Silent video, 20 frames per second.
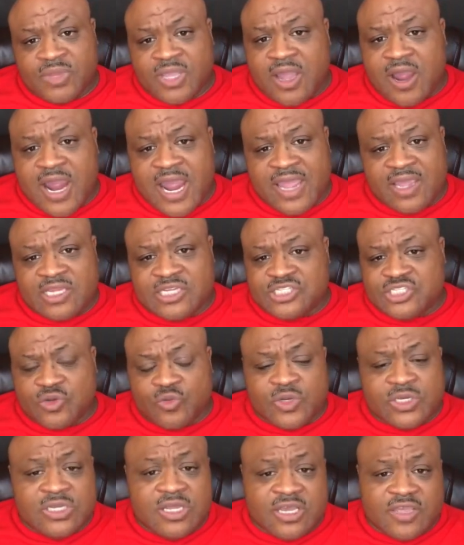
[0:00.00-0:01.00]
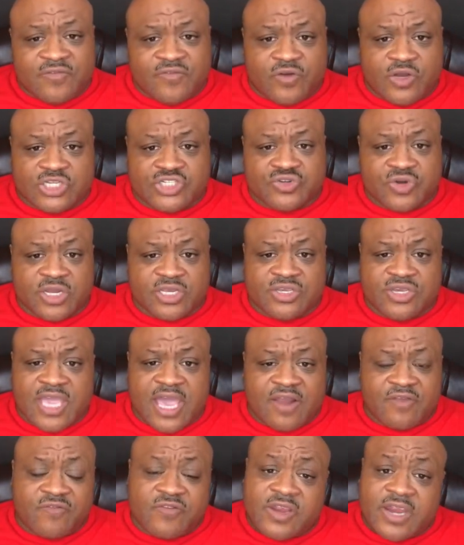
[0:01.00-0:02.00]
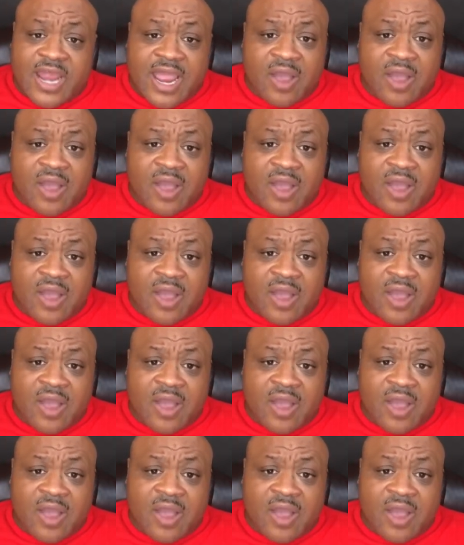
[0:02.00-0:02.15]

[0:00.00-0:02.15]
All right. And so when looking for a truck, you got to figure